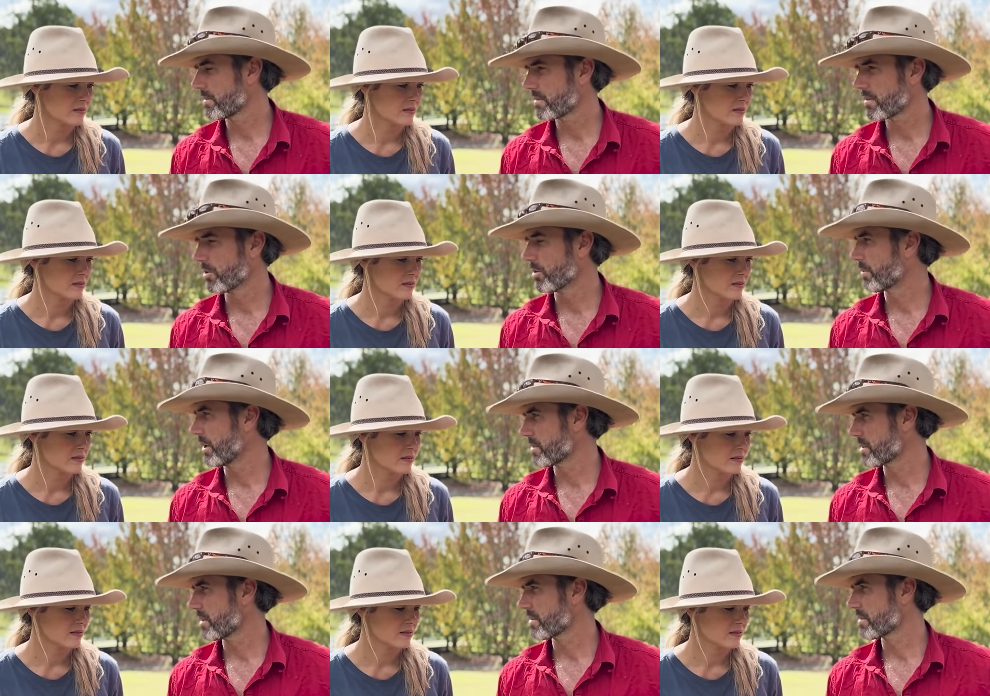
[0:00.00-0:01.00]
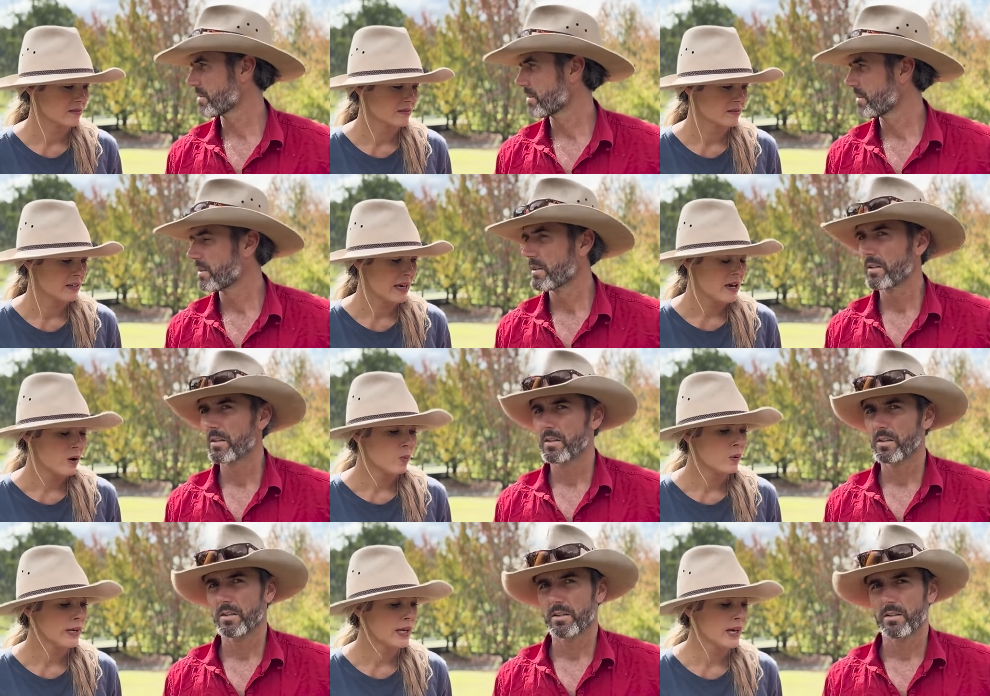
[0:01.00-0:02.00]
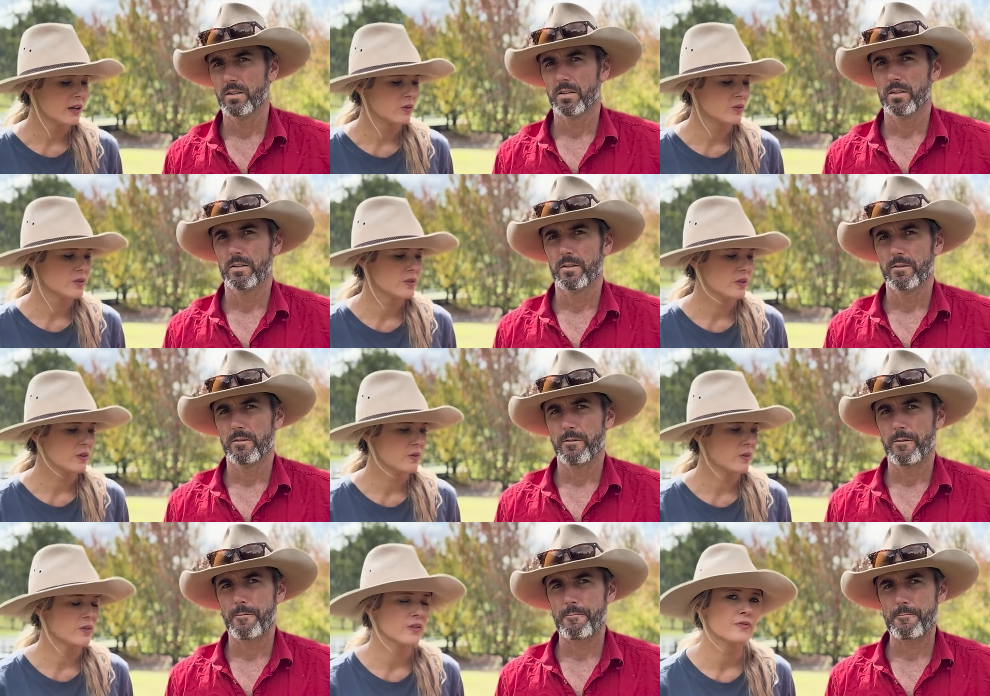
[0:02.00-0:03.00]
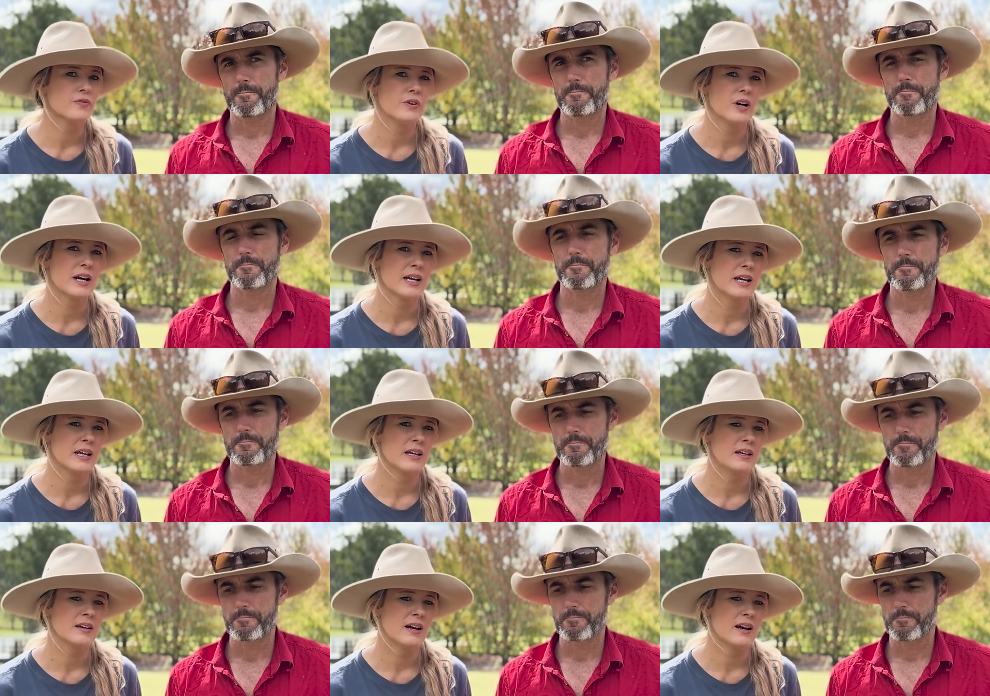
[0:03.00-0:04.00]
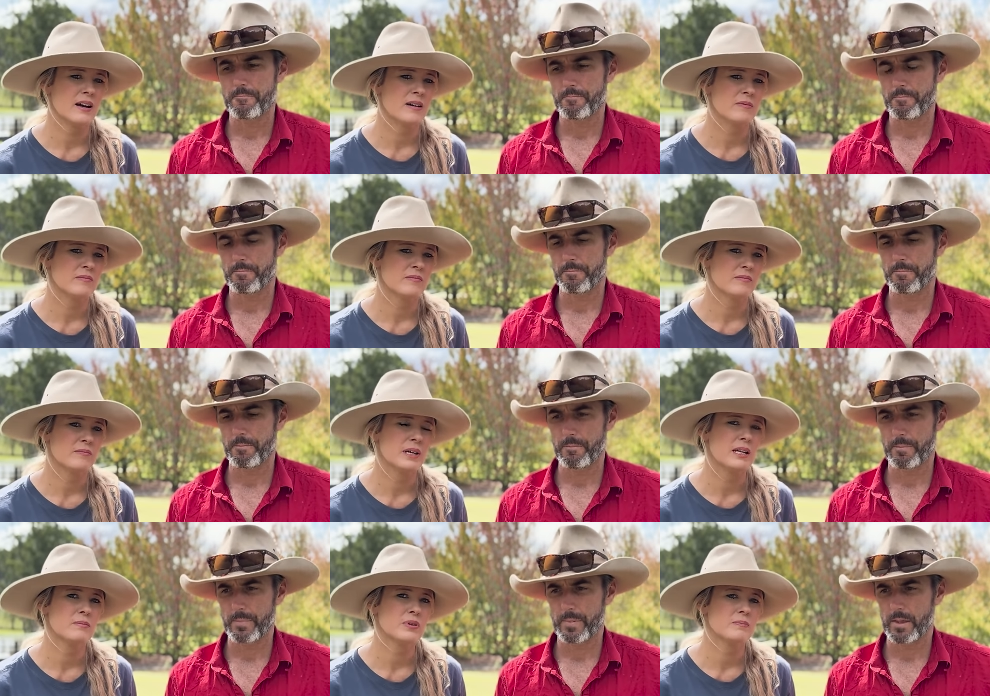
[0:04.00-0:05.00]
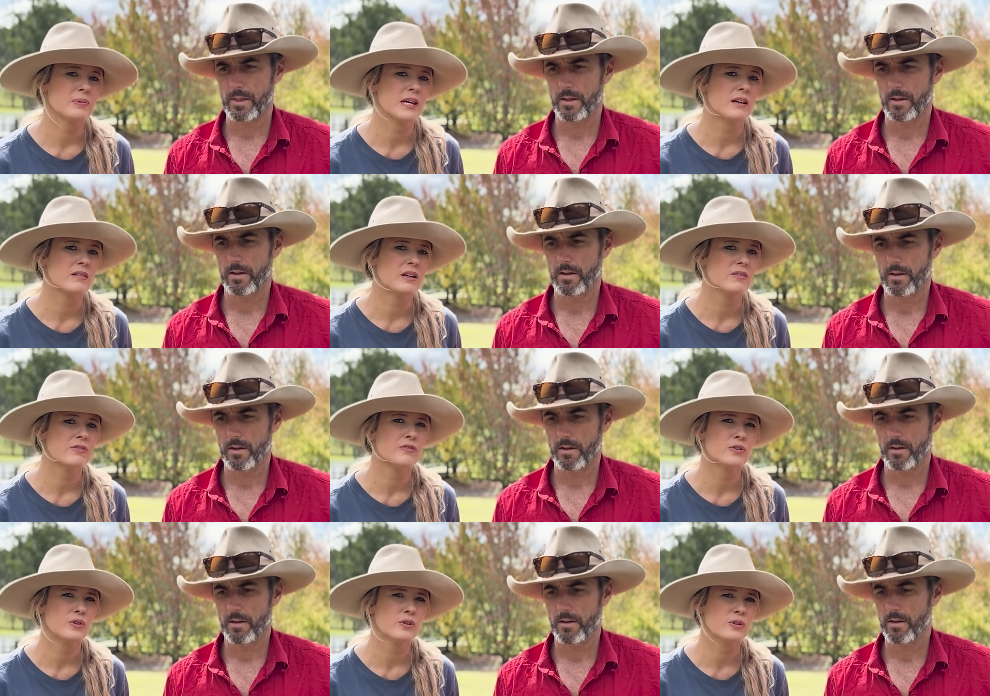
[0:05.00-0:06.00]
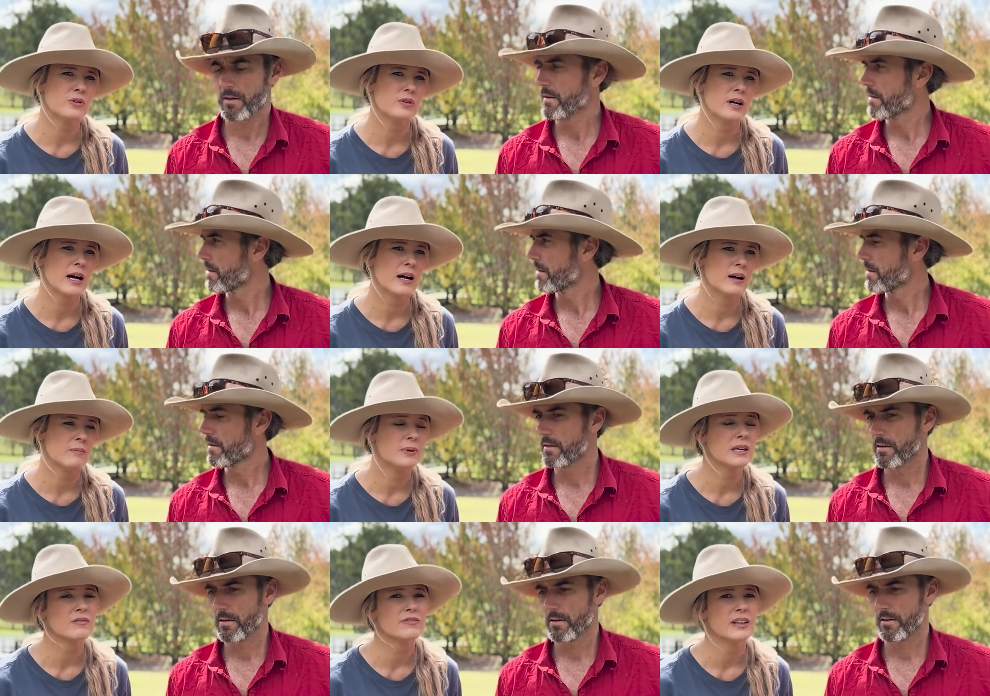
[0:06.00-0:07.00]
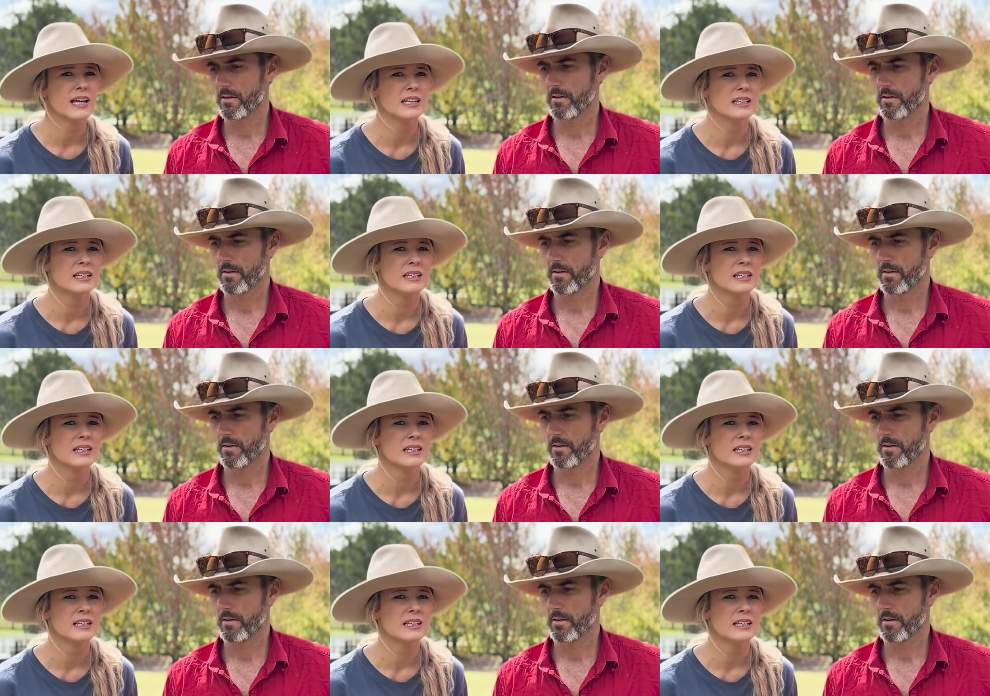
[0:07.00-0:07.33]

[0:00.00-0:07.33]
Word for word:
Speaker 1: thought process.
Speaker 2: We had also on the Friday um, been preparing for uh, being flooded